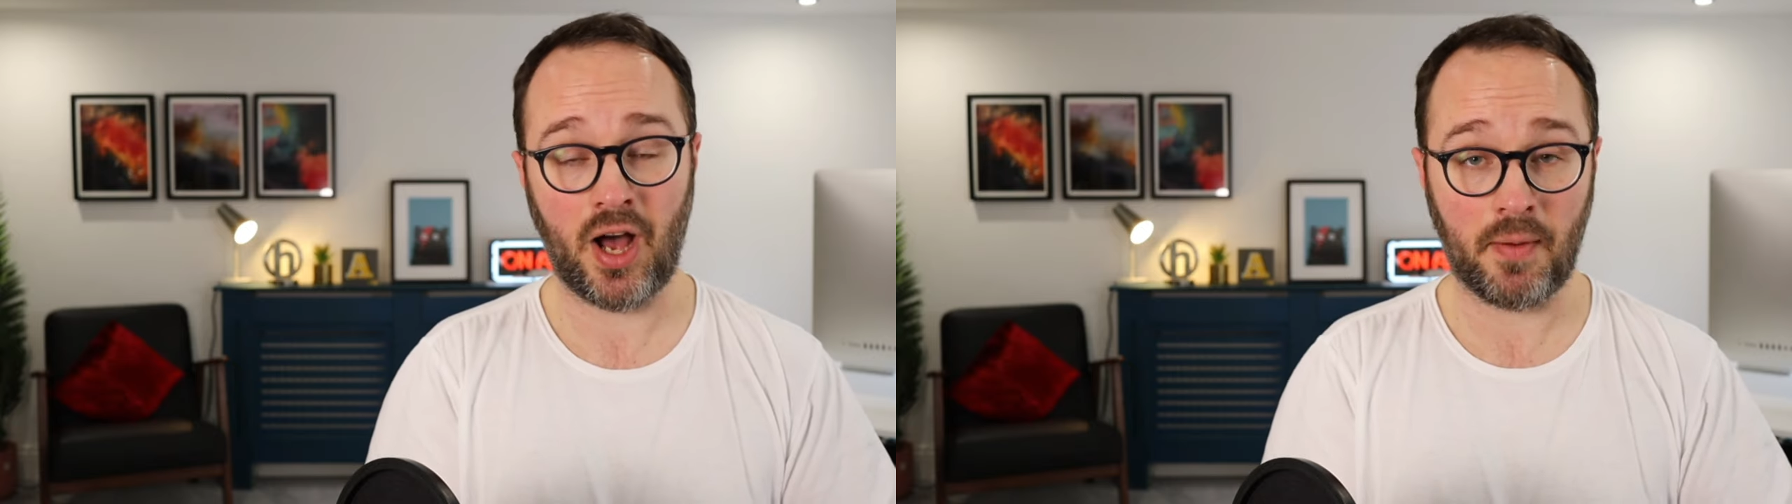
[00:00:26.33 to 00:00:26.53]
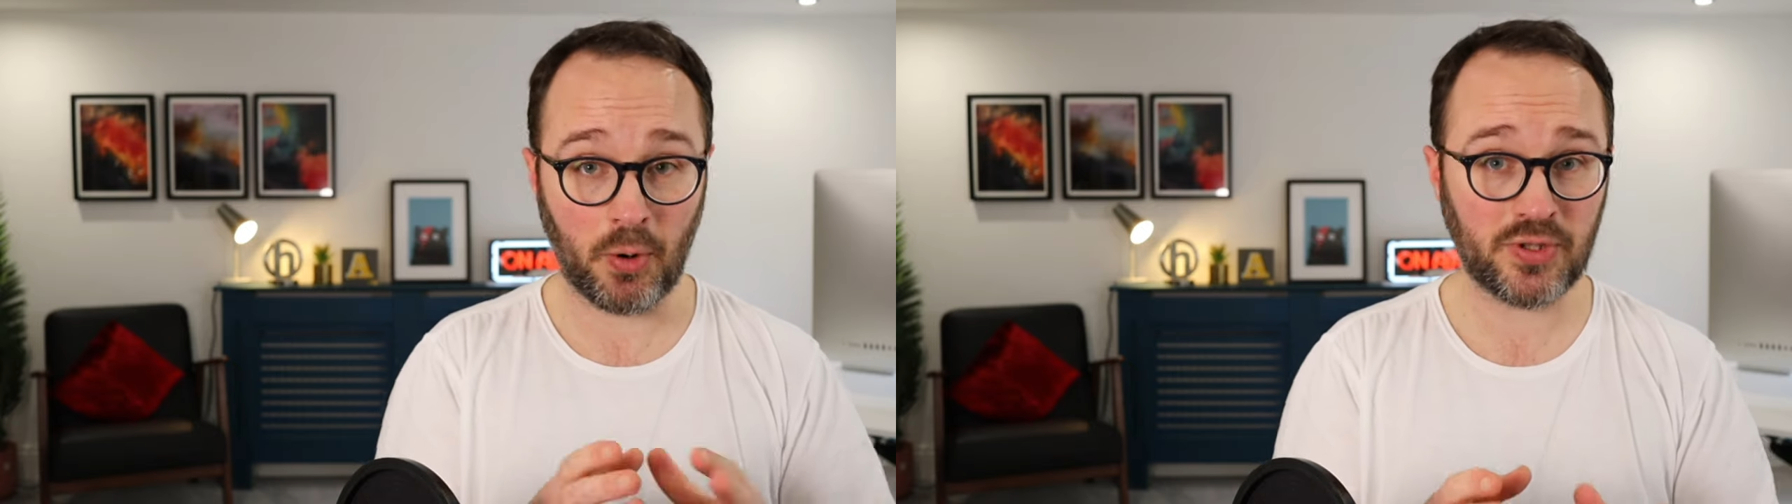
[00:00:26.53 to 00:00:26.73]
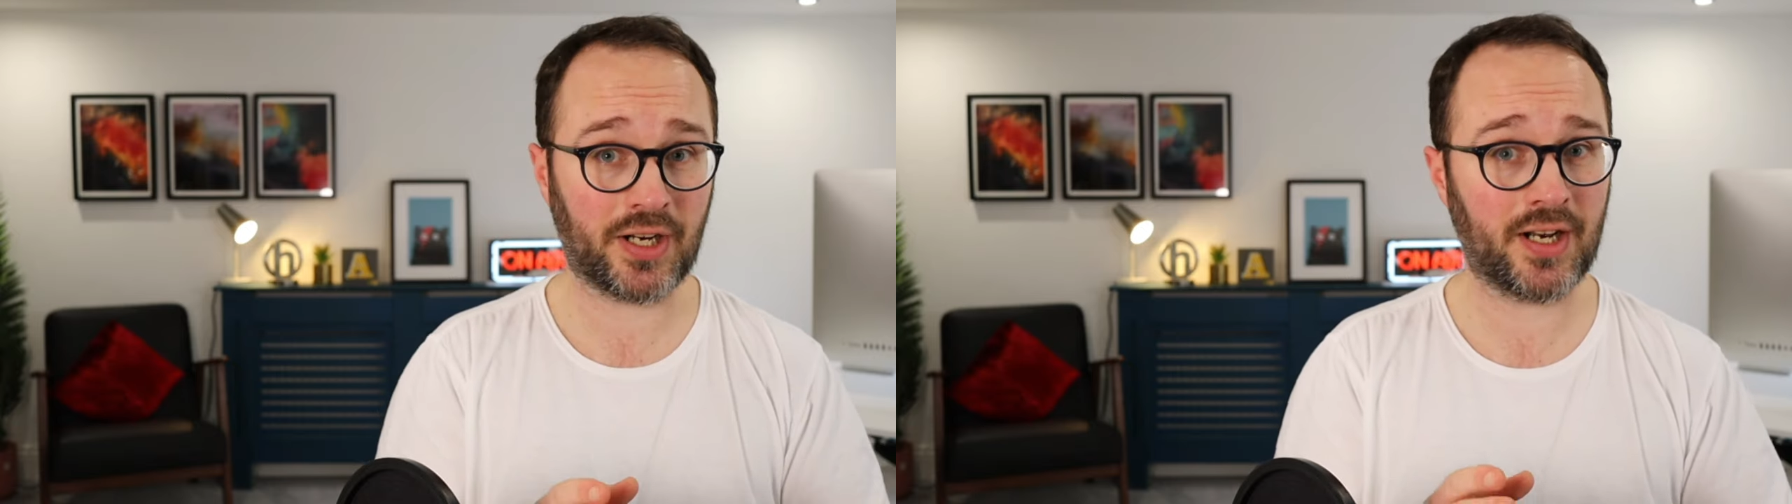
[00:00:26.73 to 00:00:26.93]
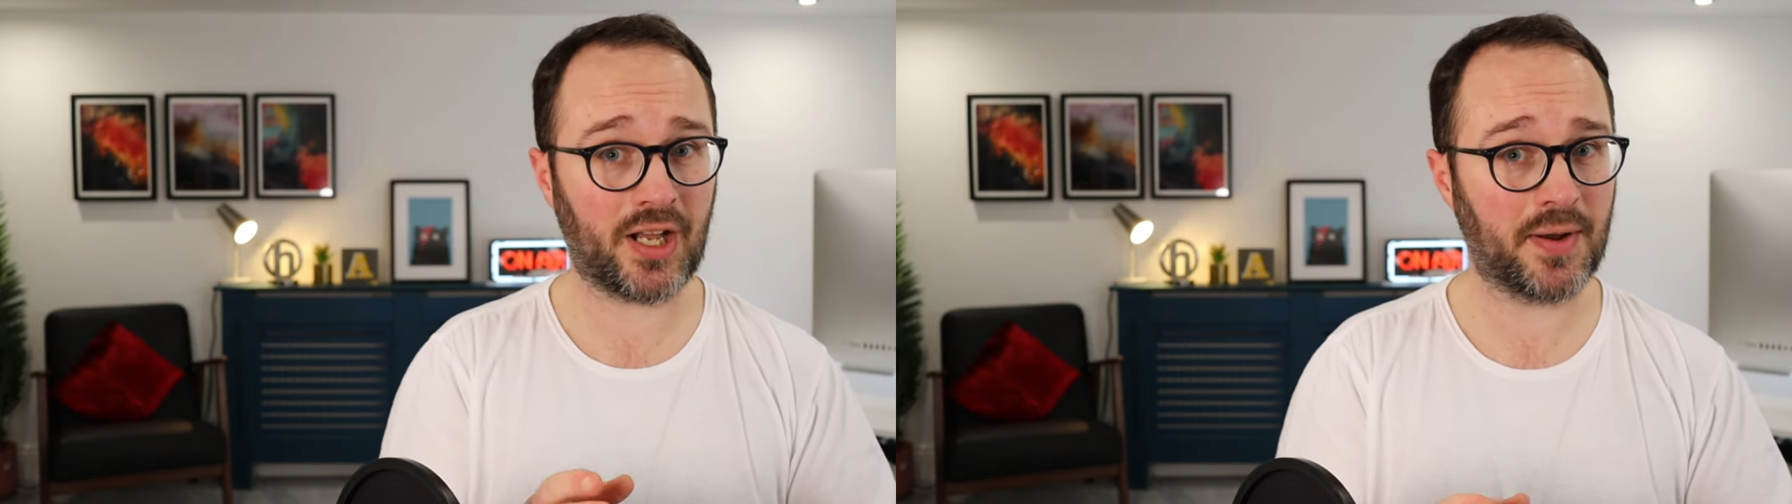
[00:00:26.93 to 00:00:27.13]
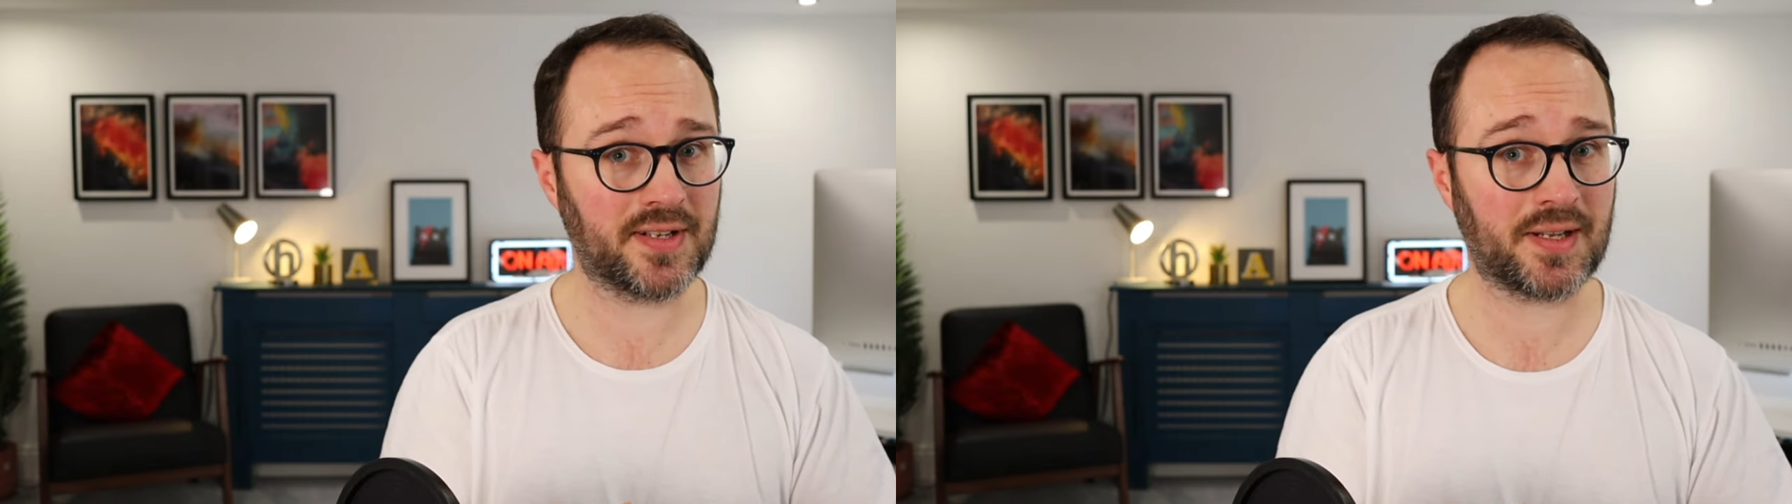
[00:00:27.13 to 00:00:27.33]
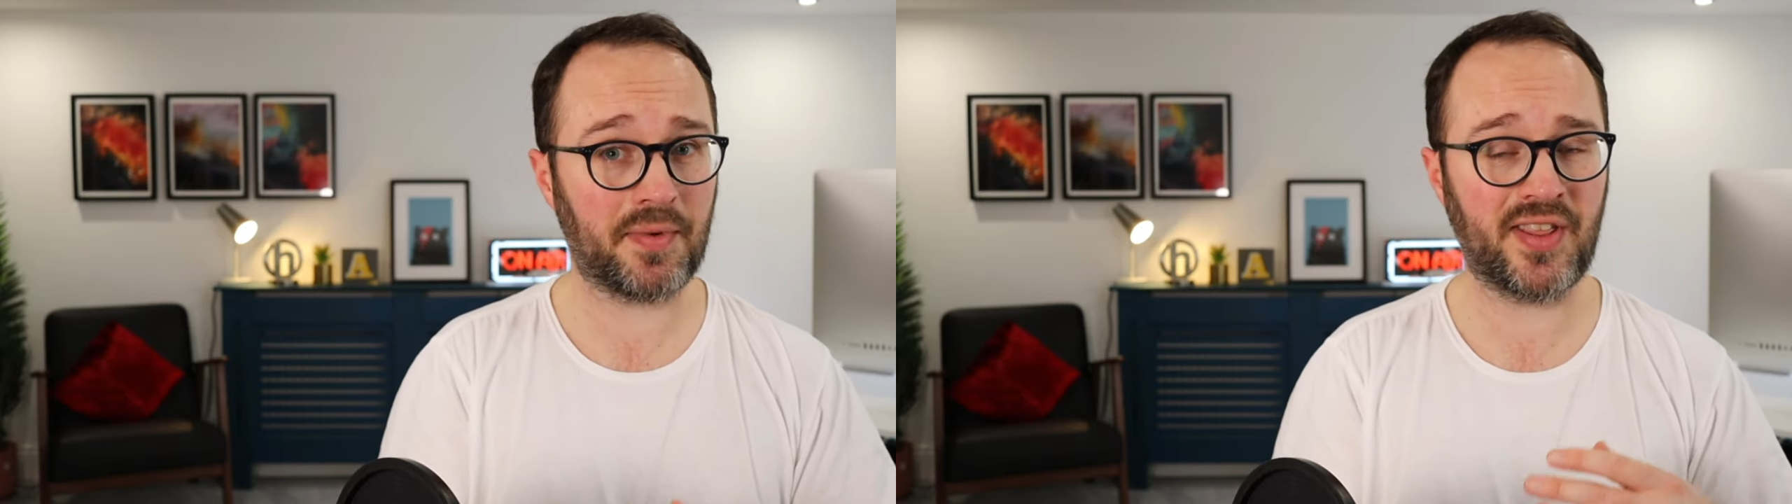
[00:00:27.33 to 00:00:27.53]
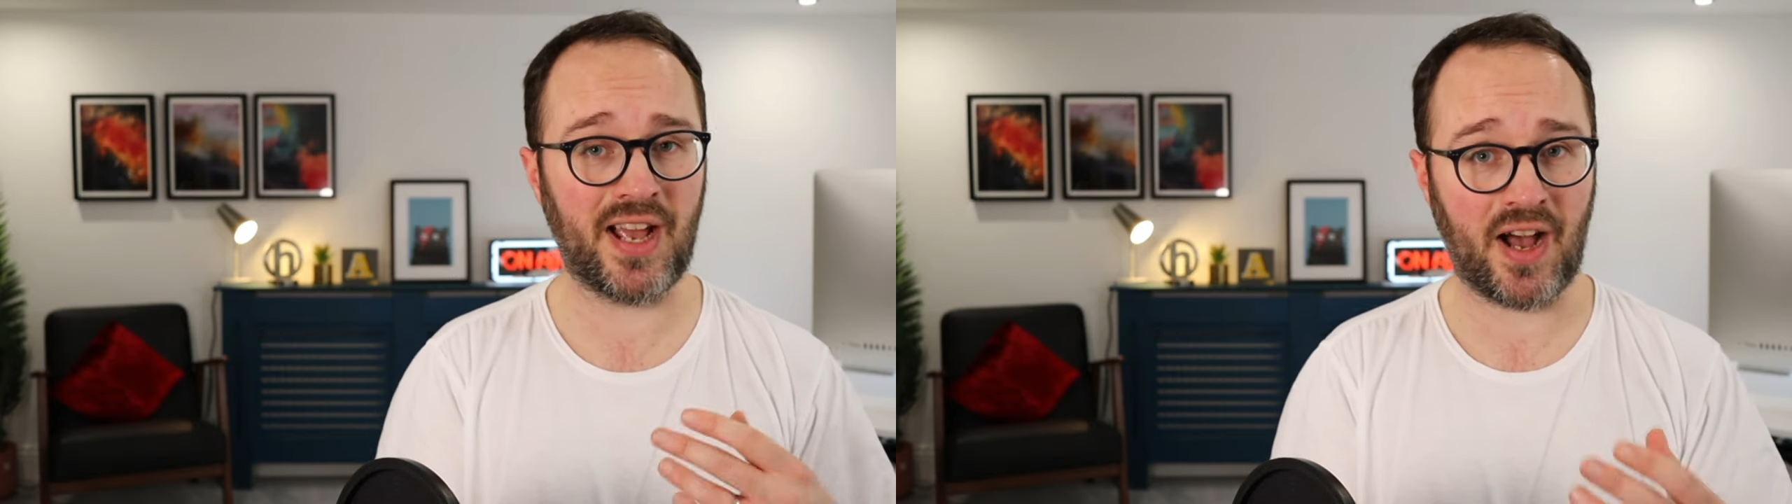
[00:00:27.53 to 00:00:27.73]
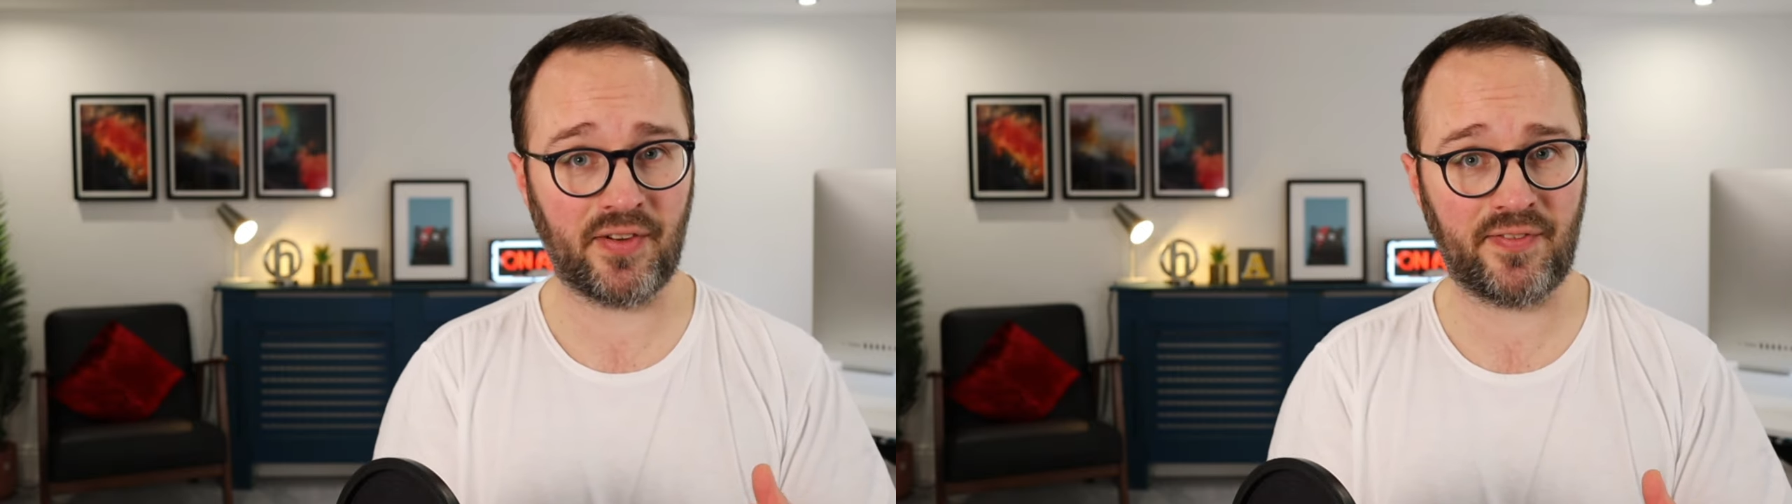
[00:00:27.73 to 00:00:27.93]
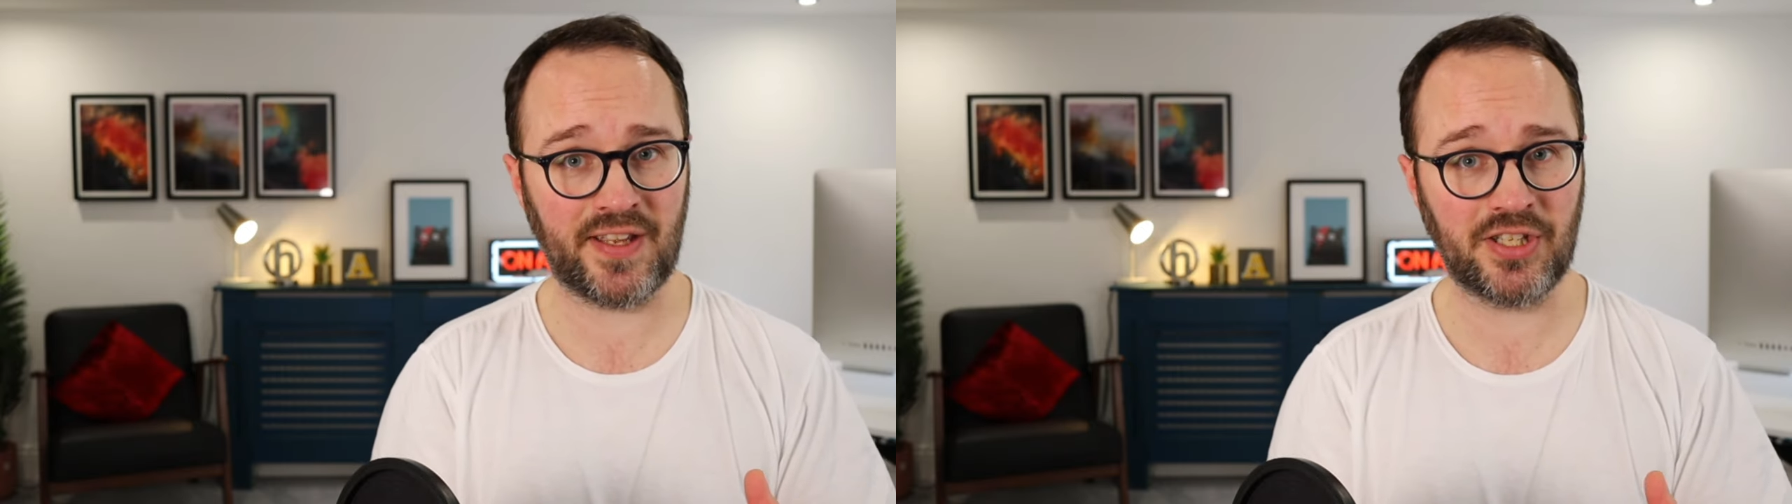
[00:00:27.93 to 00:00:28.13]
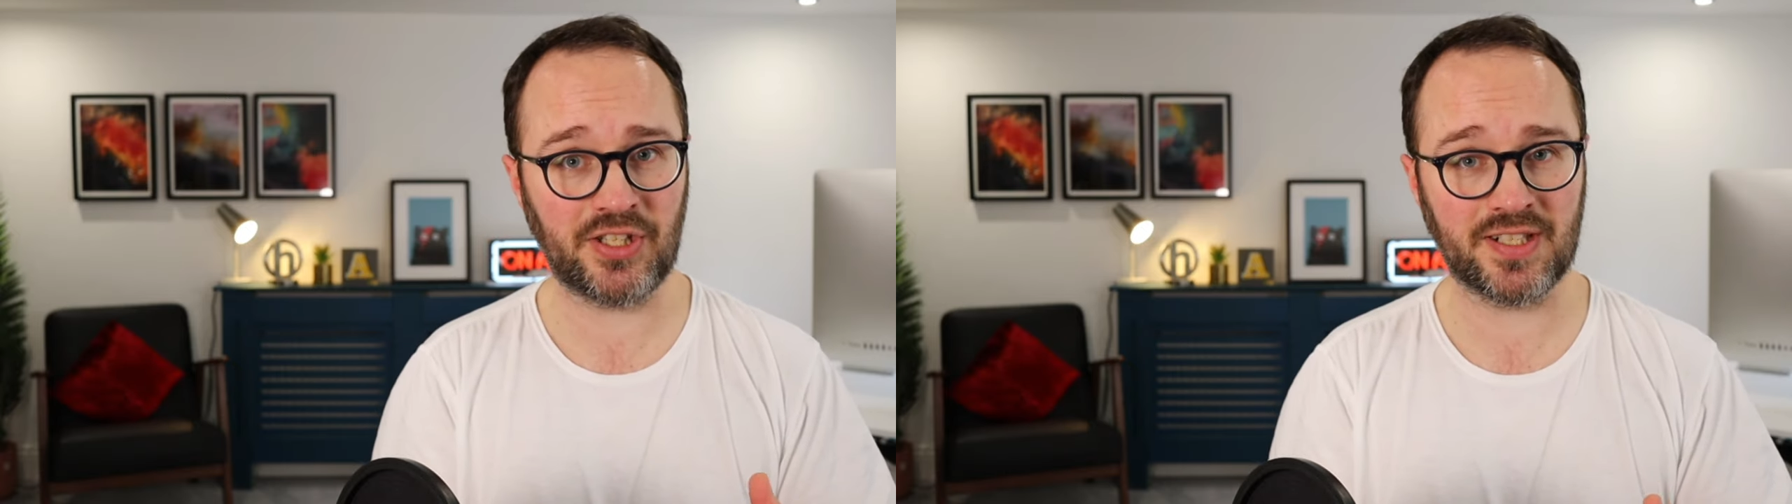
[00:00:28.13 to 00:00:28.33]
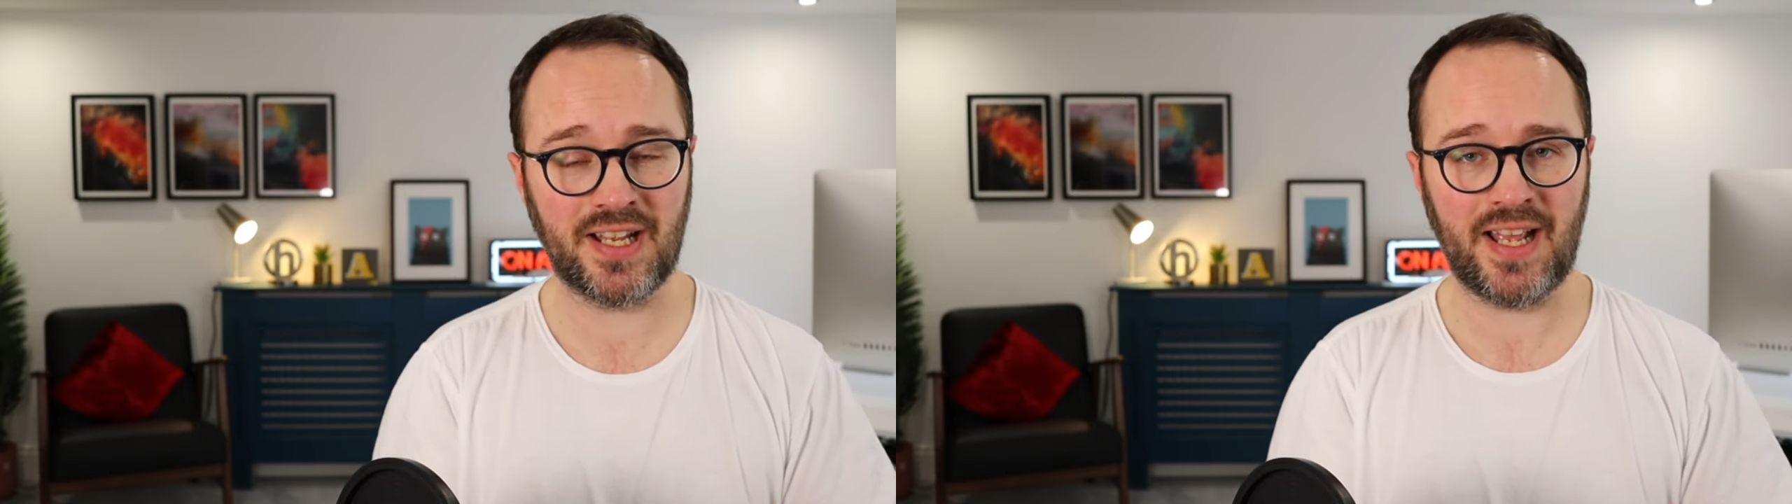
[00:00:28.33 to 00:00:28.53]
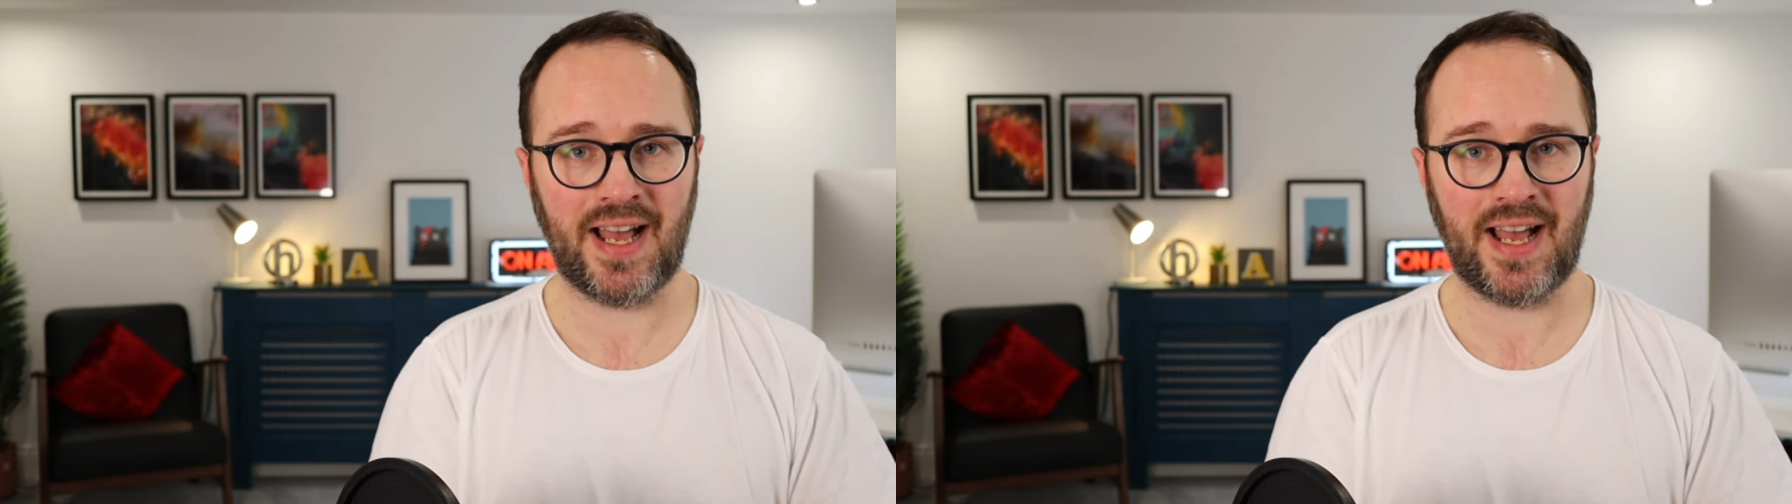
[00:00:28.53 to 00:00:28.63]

I'm also going to go into some of the other features